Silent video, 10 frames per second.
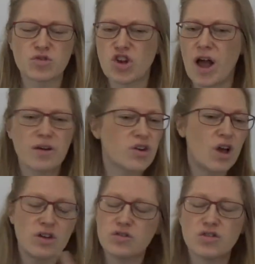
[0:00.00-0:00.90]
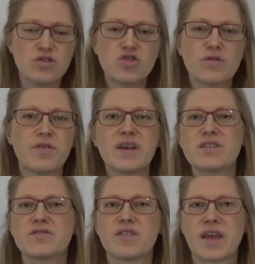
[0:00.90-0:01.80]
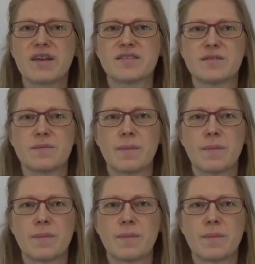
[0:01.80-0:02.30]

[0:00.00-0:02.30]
child, you can use your fingers for this.